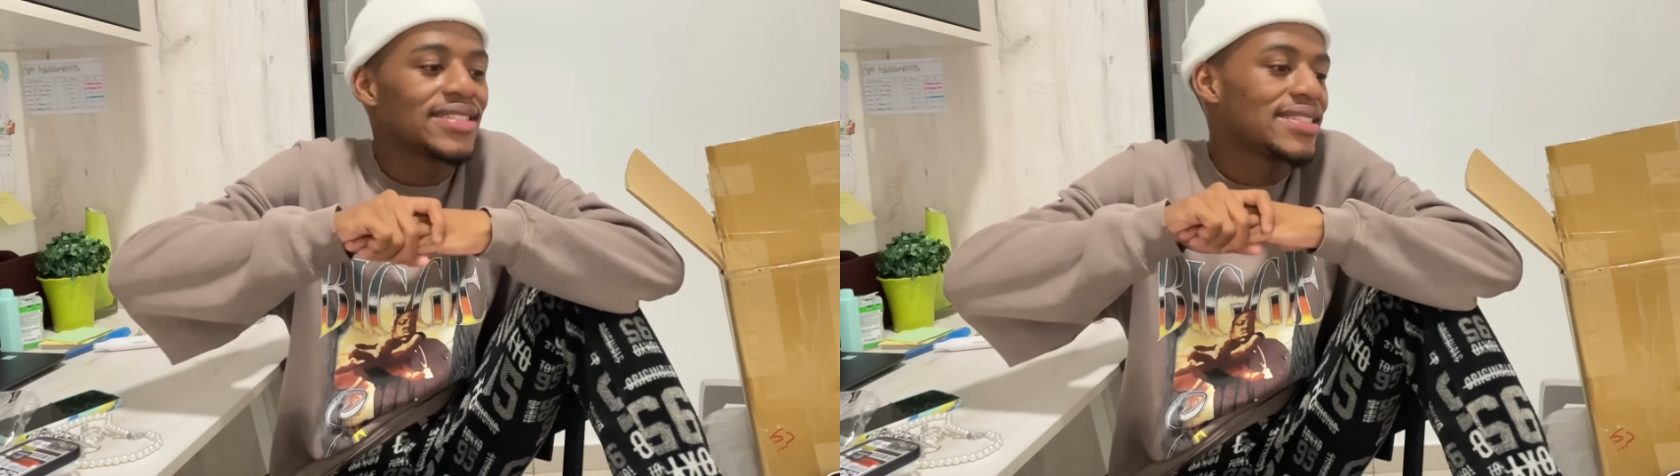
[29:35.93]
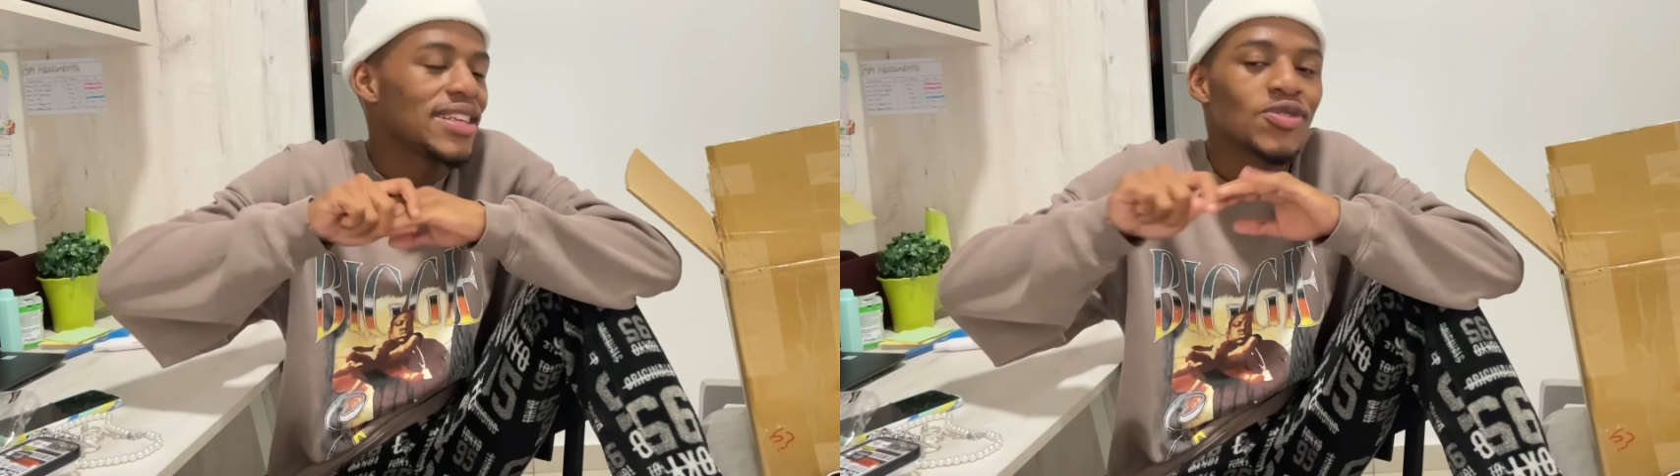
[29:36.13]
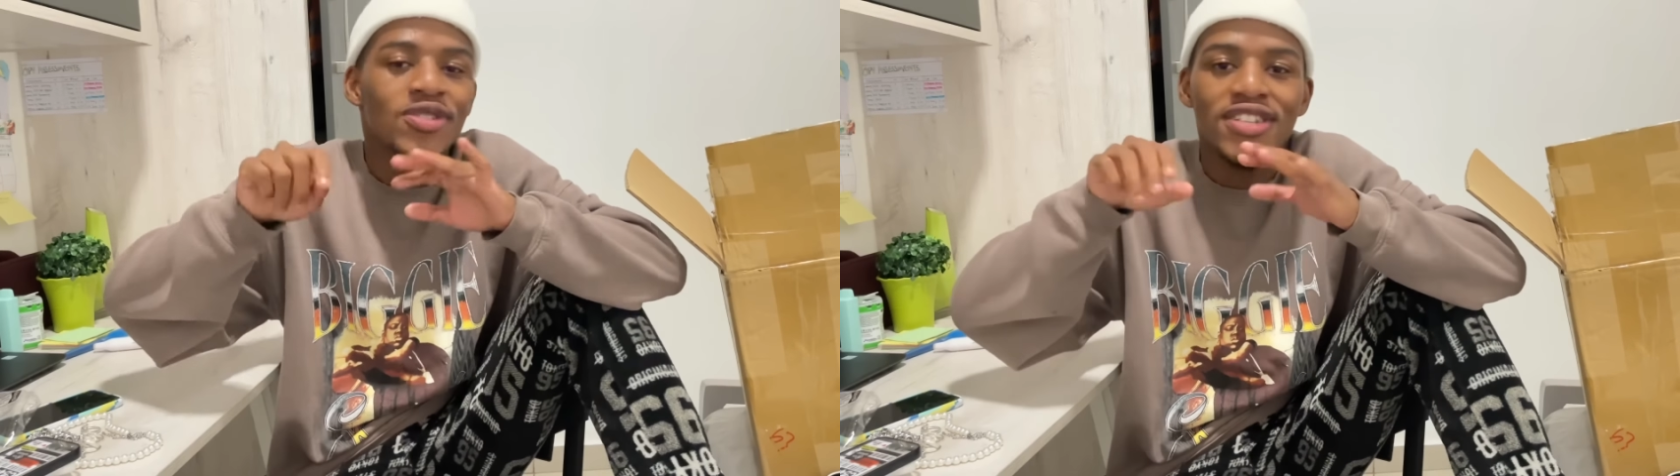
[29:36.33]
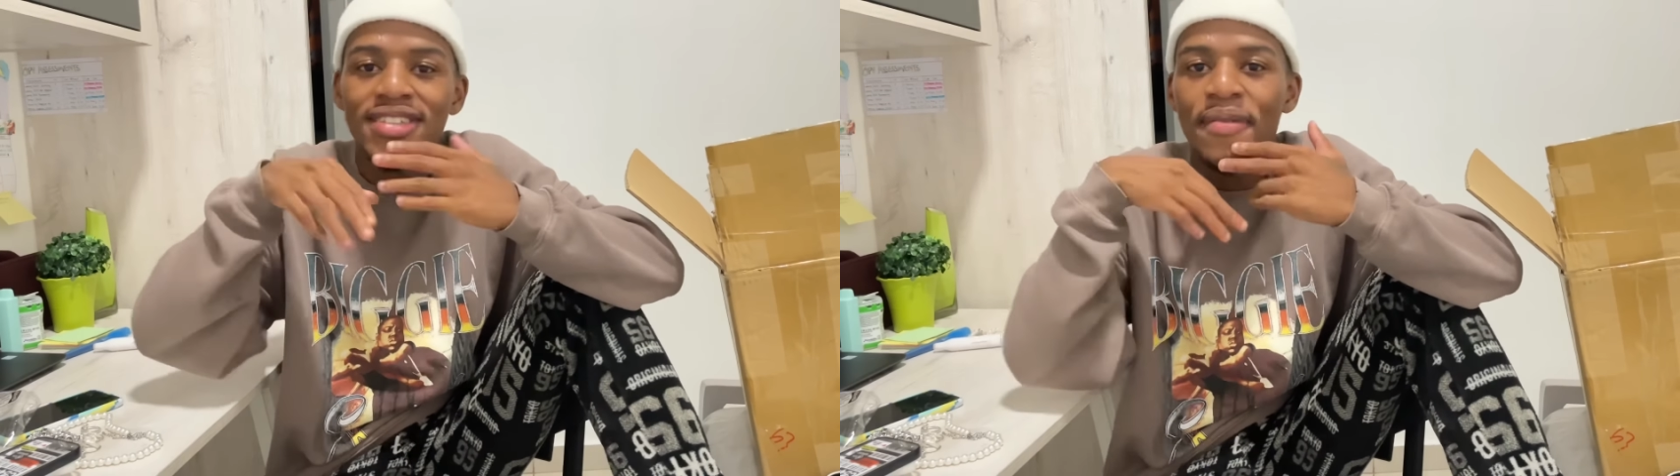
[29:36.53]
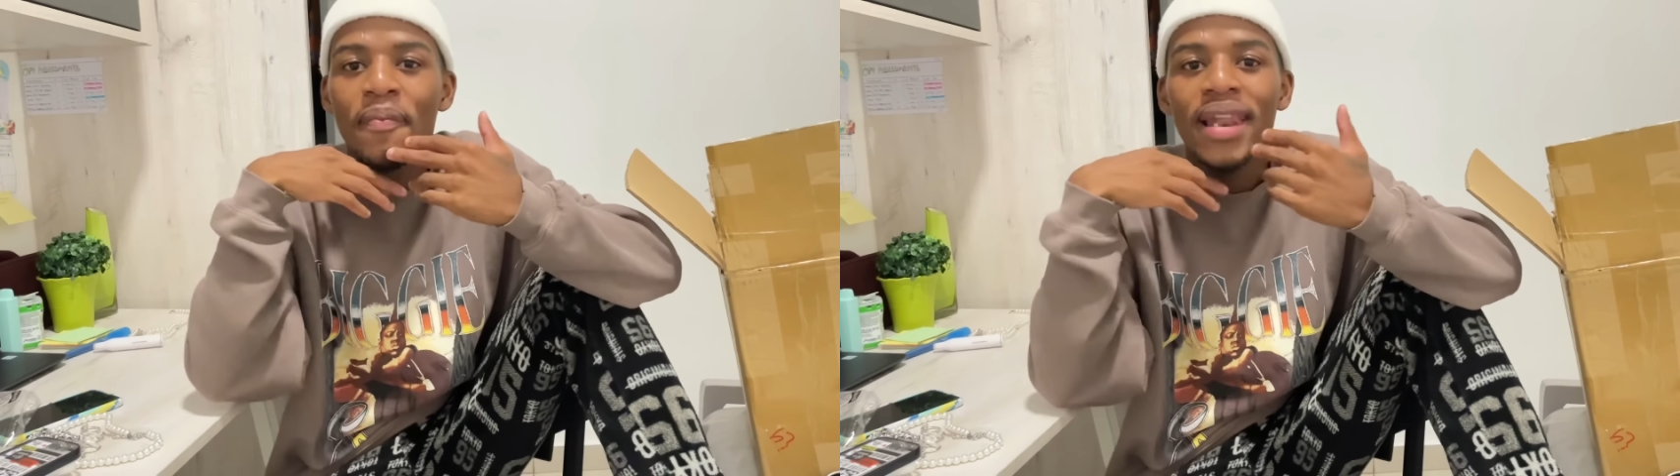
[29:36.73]
things were just
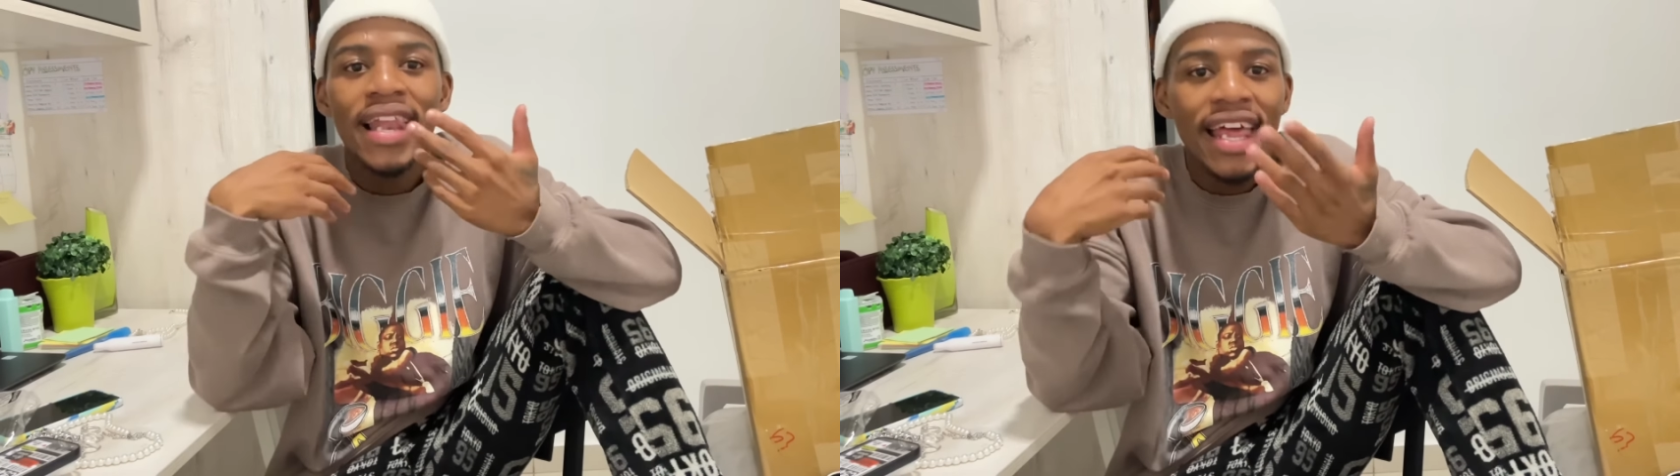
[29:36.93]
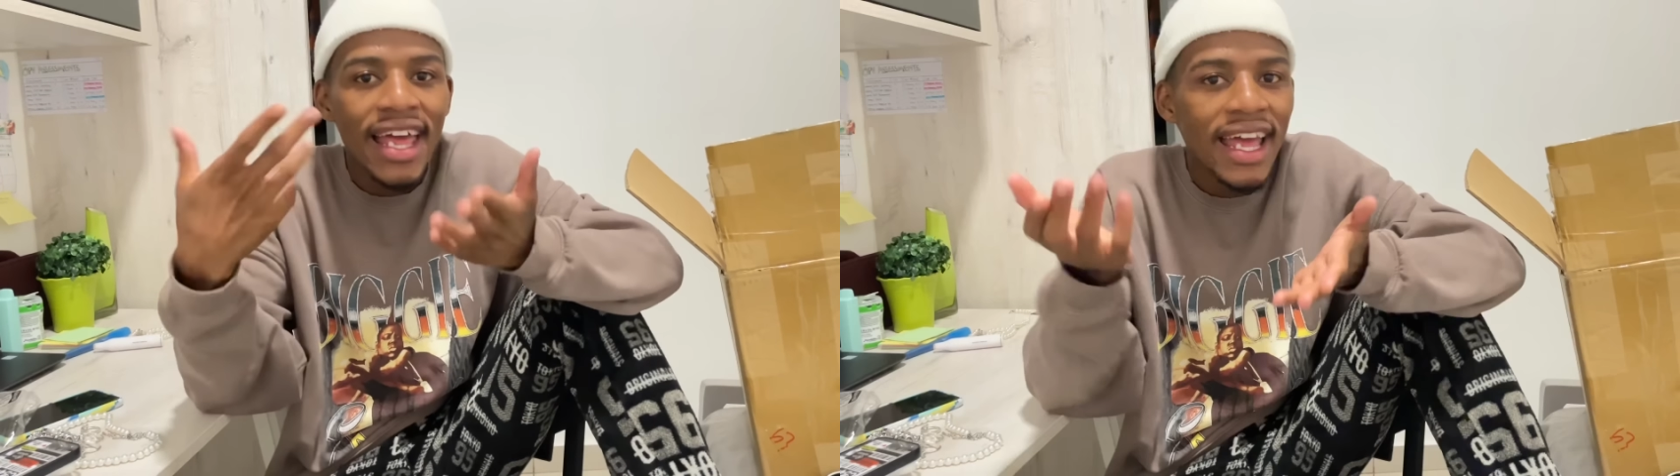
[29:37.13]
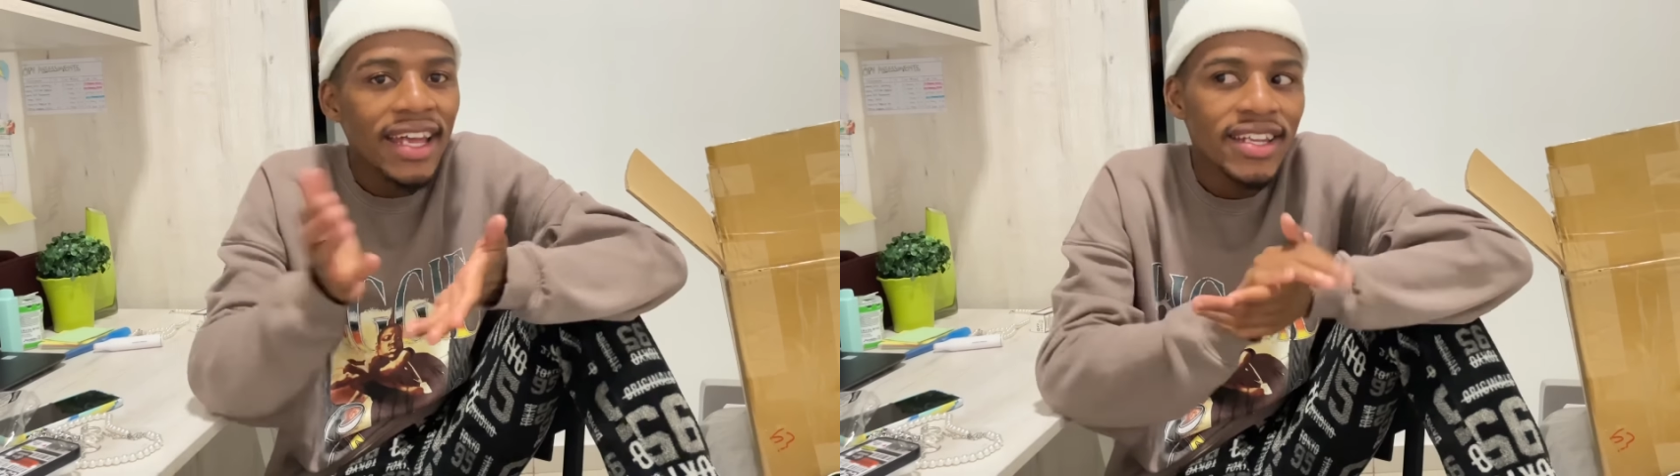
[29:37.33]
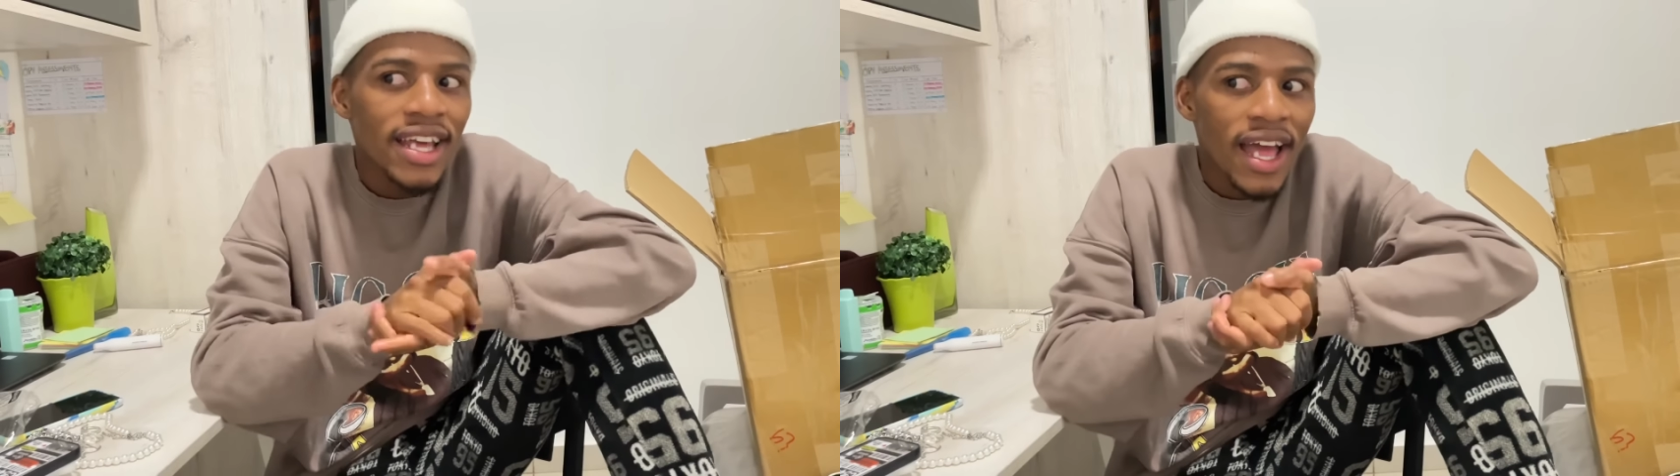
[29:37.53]
unplanned.